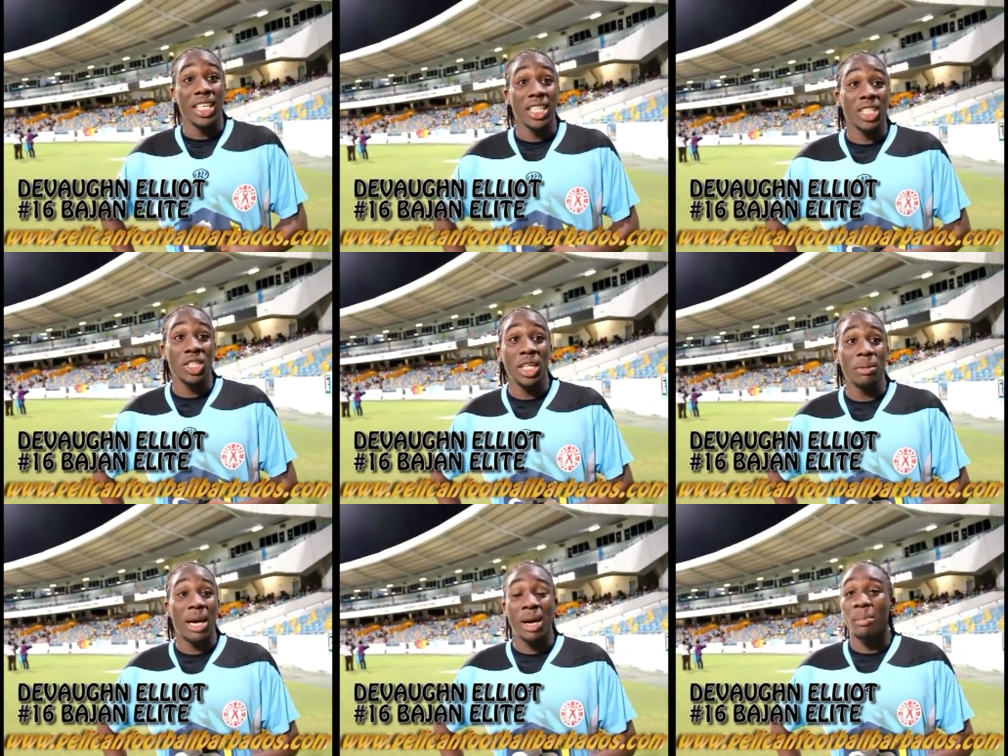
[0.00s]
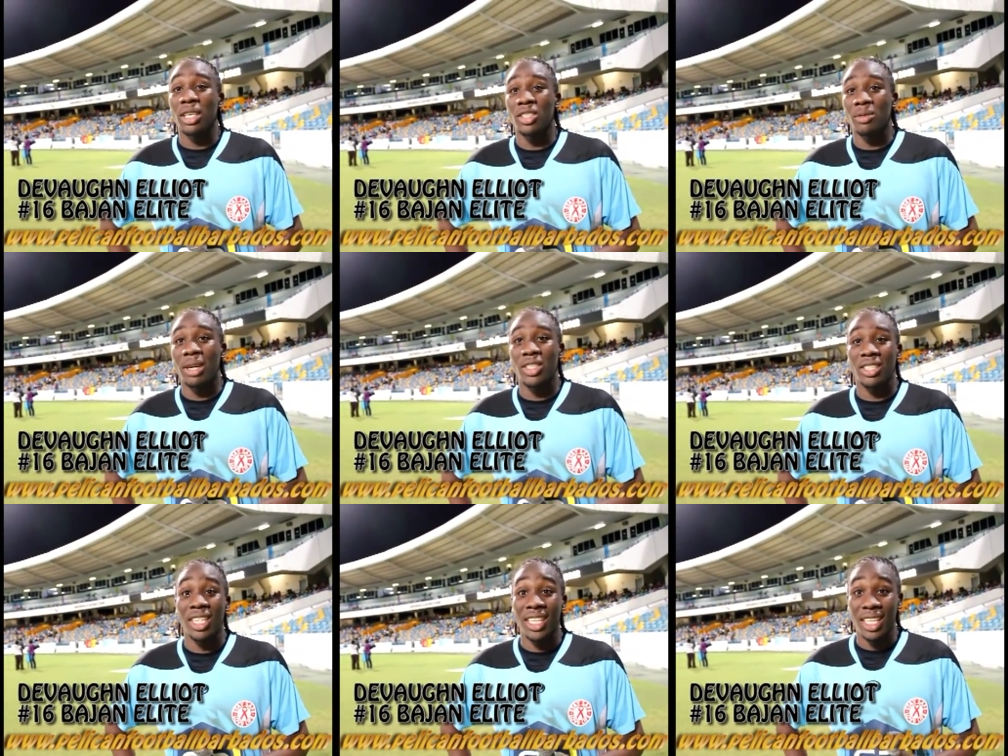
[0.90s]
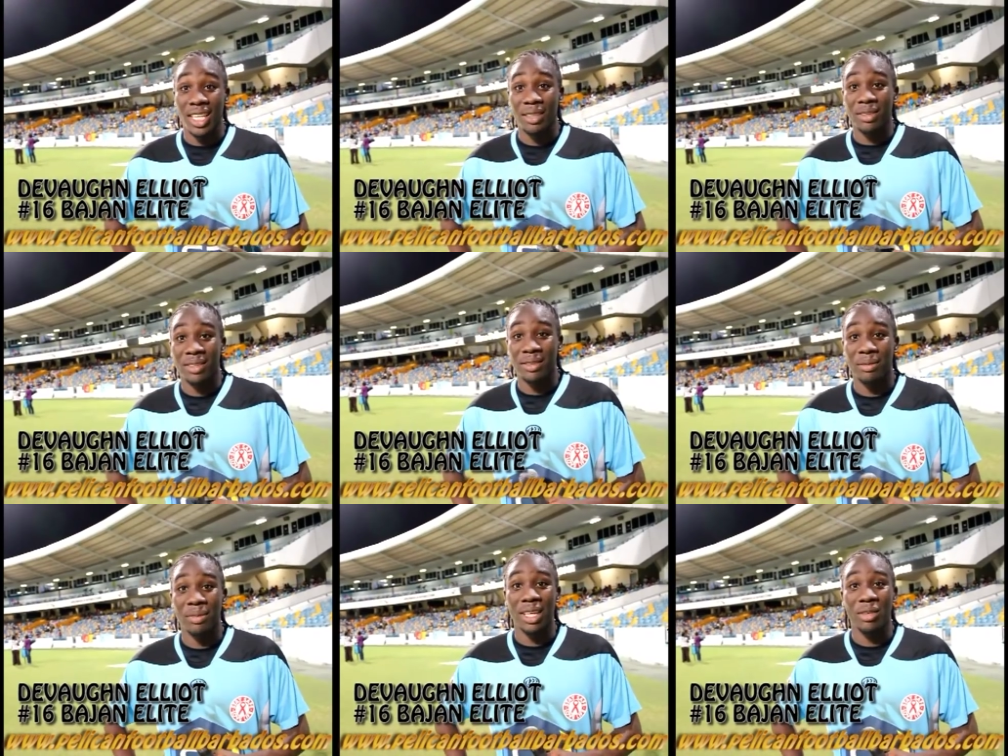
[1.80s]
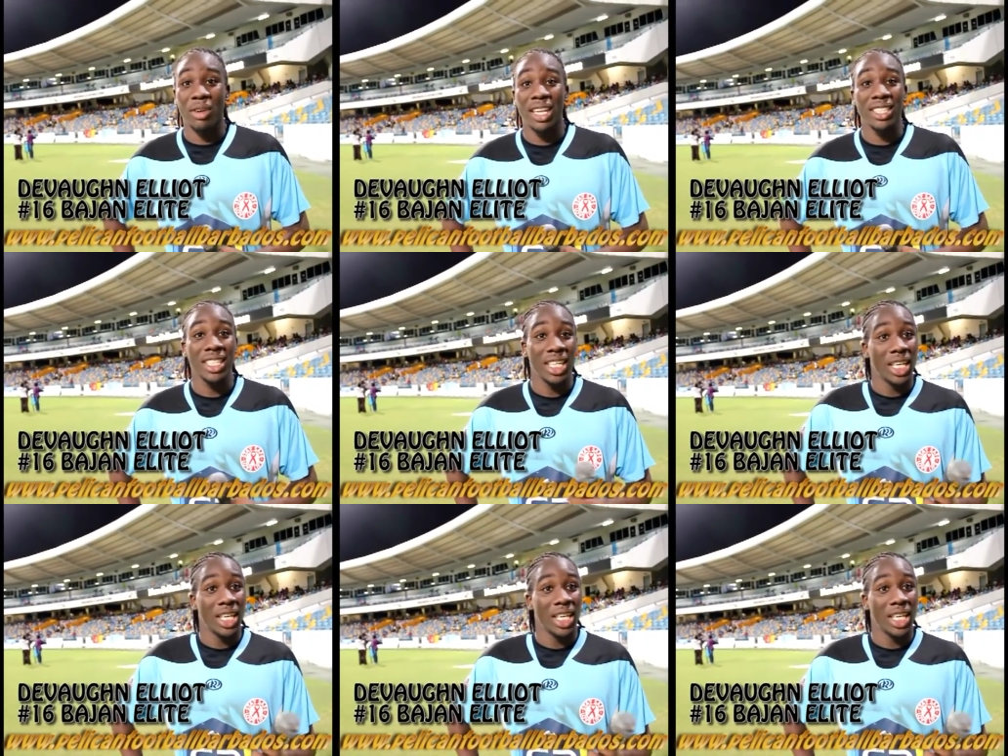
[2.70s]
English team, uh, Man Manchester United. Biggest fan.